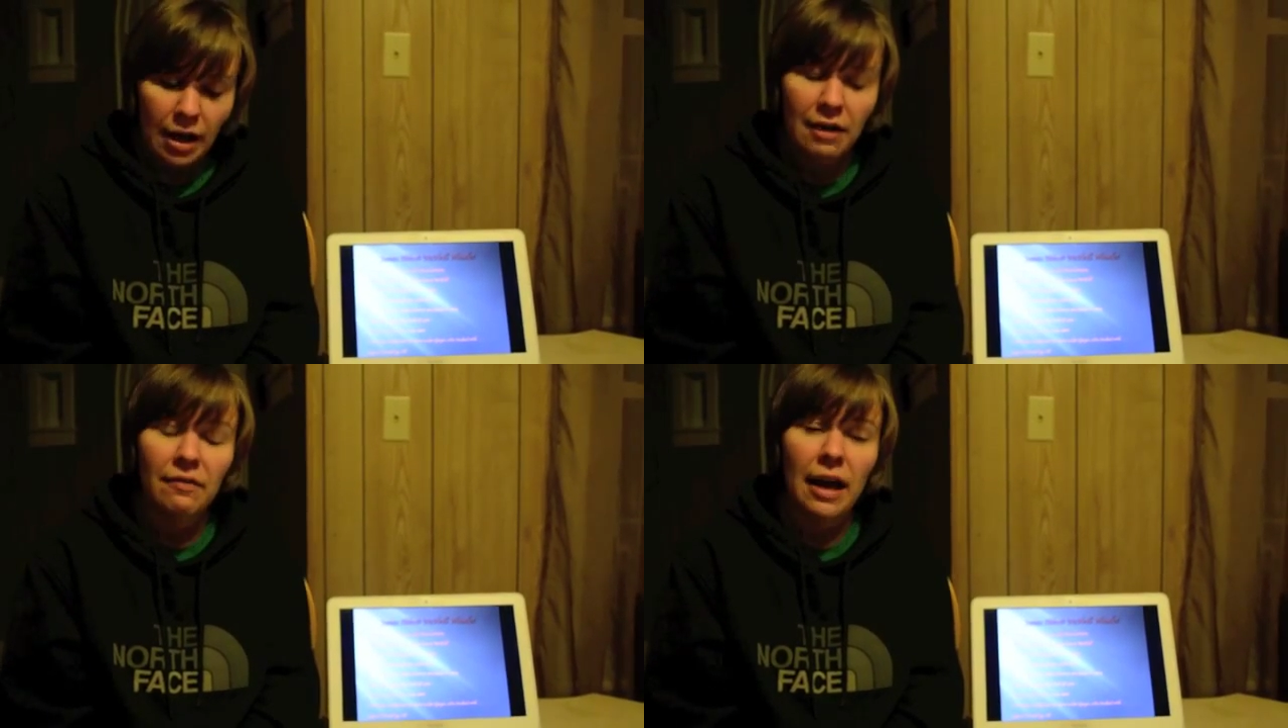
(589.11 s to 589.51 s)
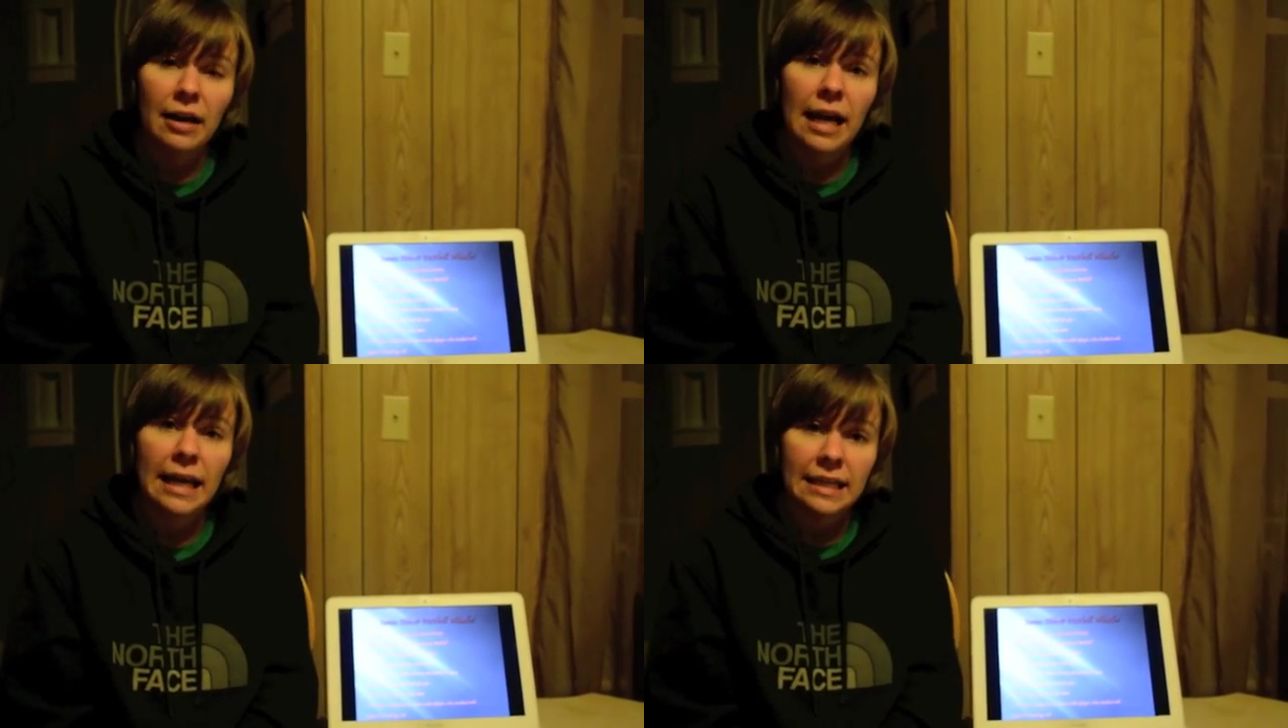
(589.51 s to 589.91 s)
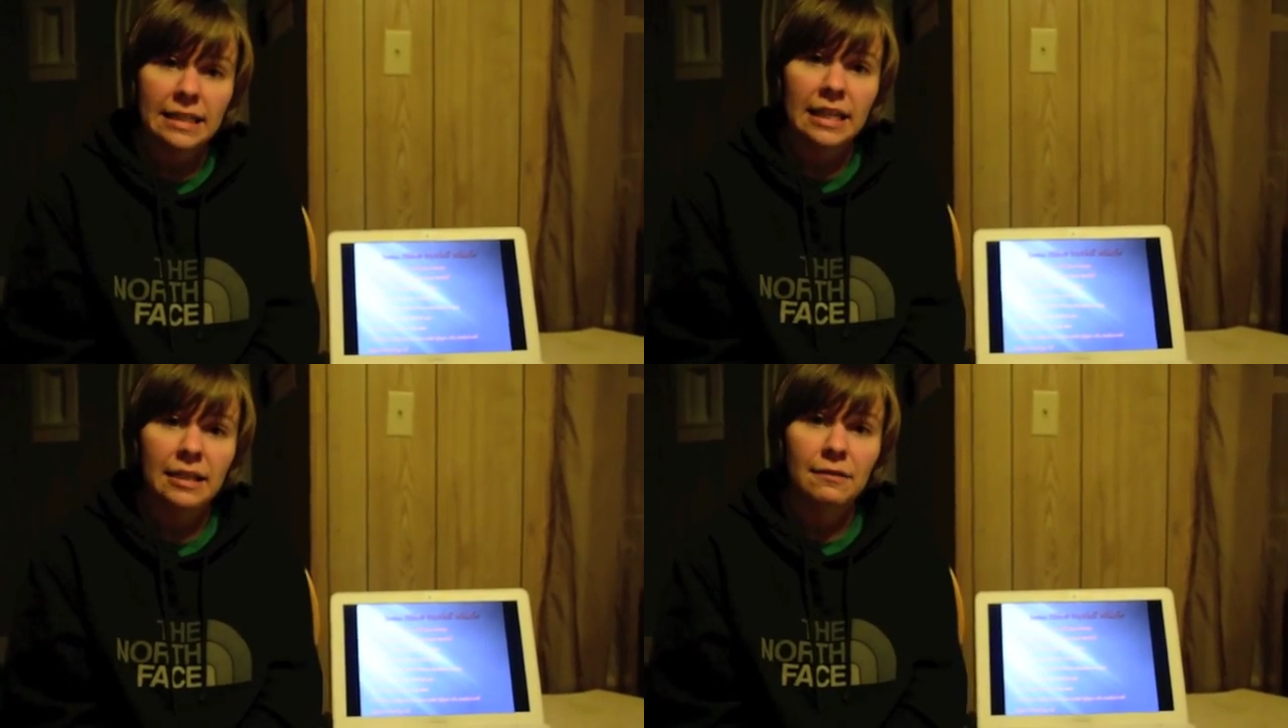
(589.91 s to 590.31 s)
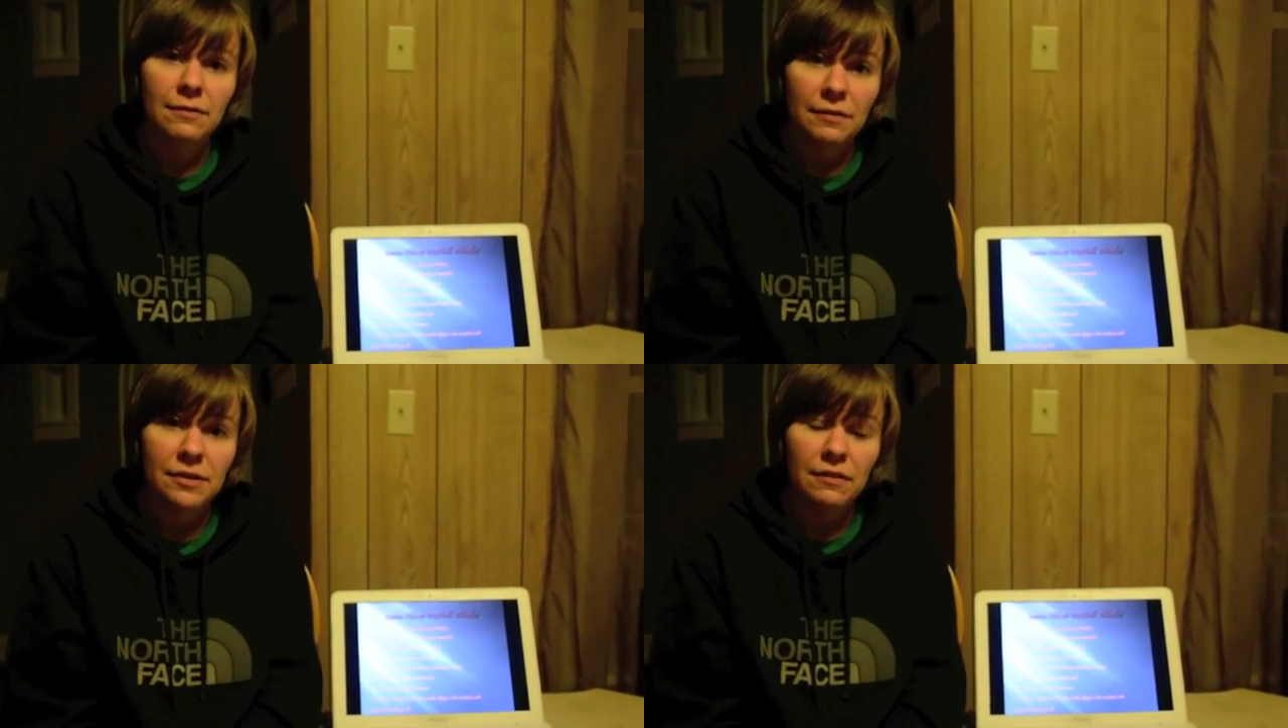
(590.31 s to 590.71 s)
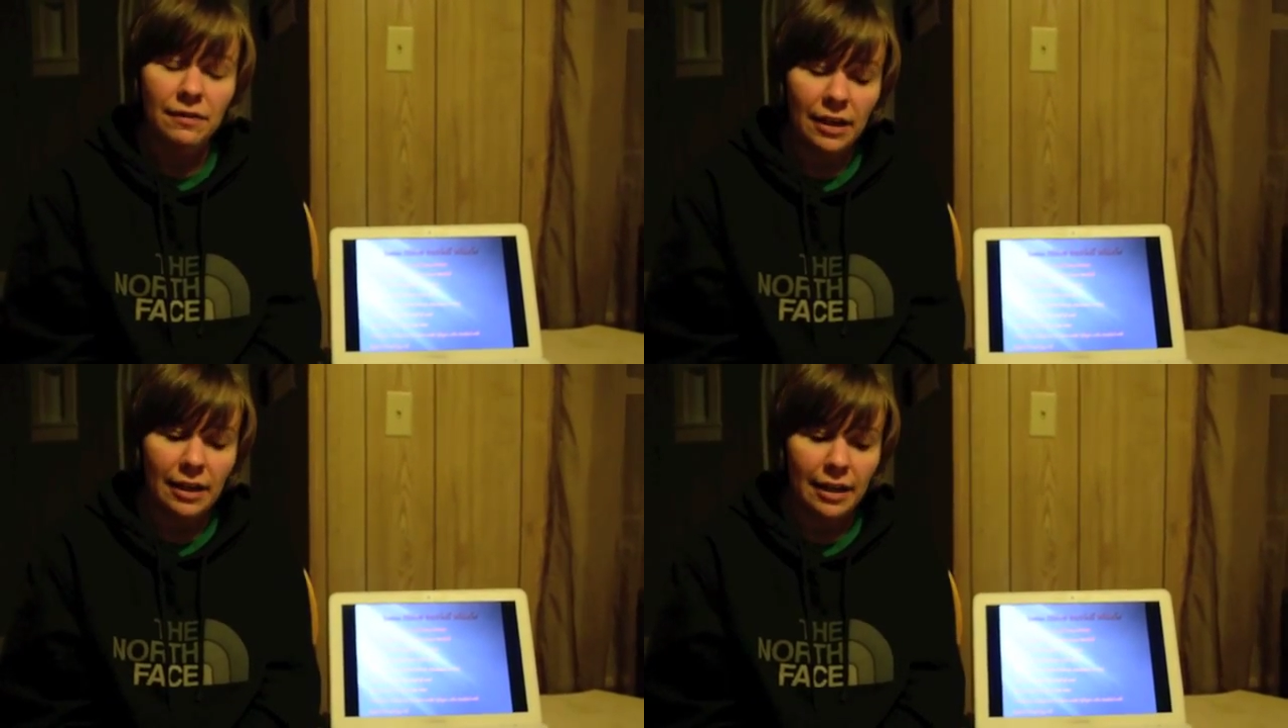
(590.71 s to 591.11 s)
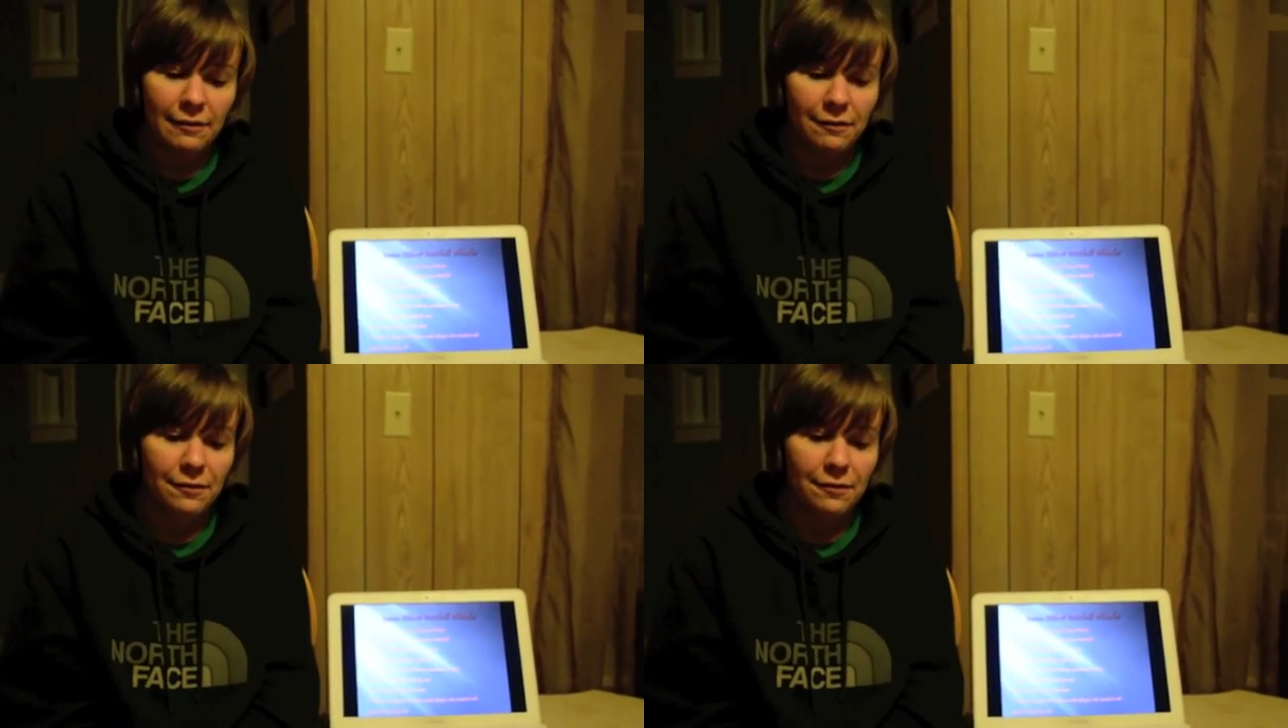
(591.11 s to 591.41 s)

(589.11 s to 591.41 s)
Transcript: of 1855.